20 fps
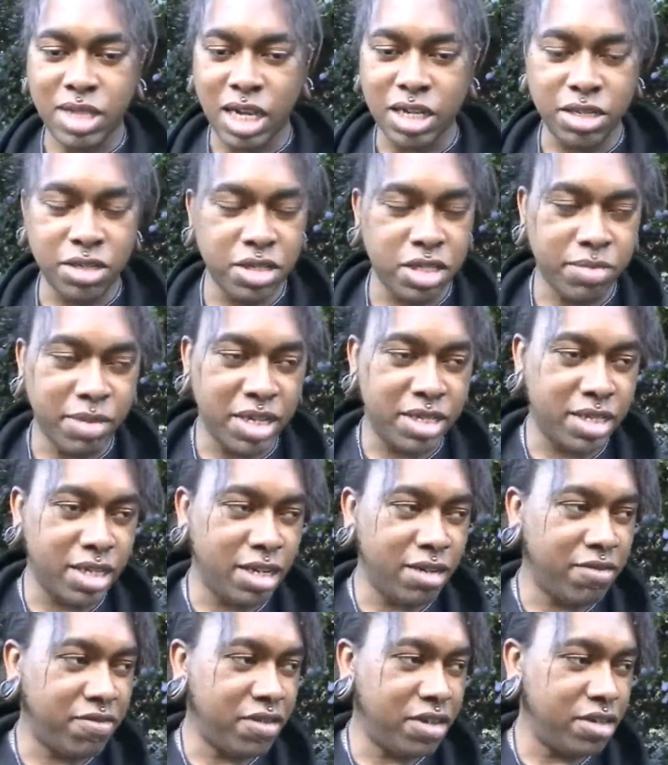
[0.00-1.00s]
I lose my
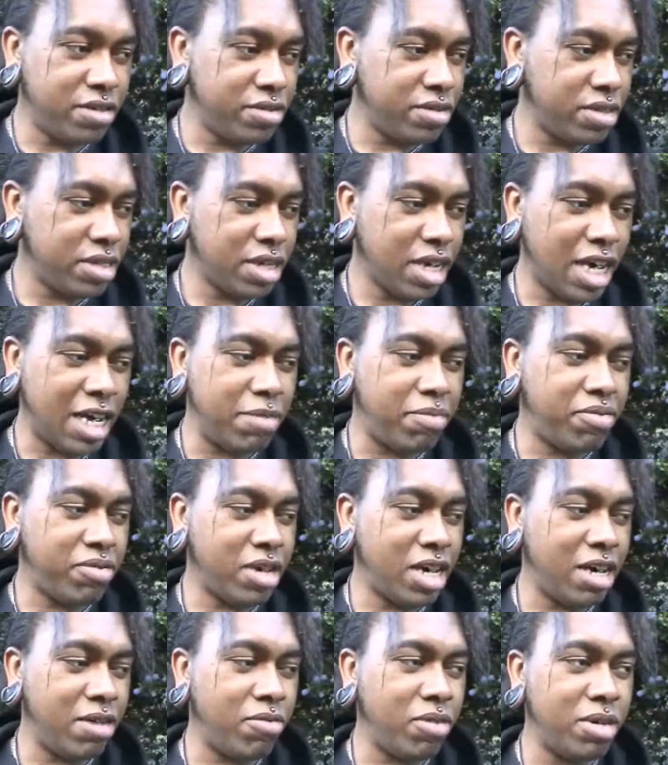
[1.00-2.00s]
cell phone
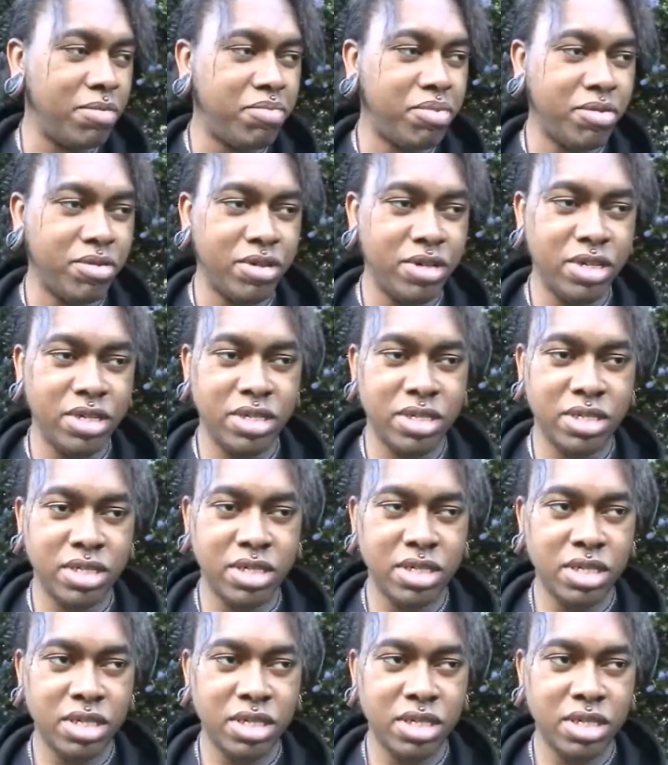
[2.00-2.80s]
at one point.